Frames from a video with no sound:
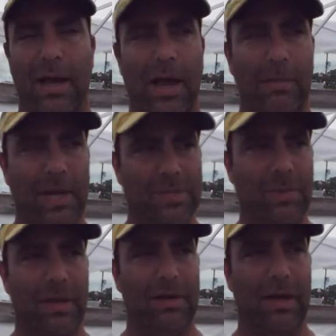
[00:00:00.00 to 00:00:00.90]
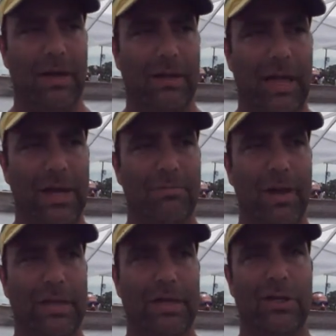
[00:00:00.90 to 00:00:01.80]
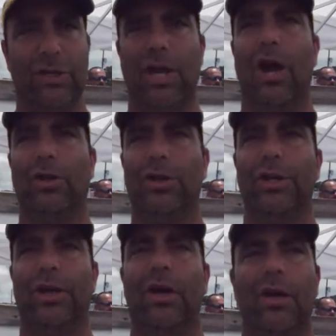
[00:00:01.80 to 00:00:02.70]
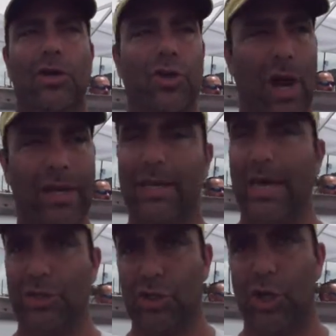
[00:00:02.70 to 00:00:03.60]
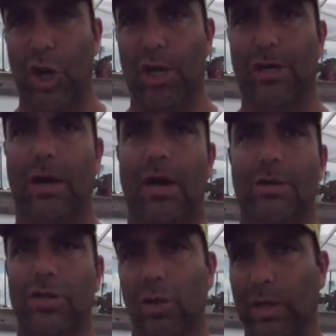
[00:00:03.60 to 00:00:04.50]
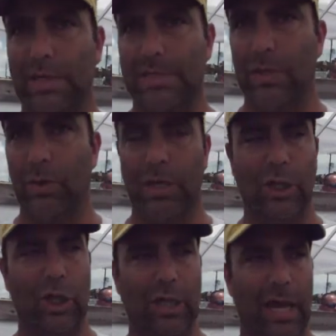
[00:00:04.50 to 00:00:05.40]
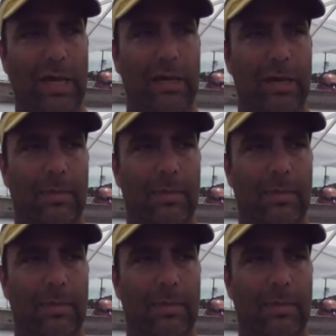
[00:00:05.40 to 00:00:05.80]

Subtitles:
I spent a lot of my young childhood trying to catch a shark, just so I could see what it looked like,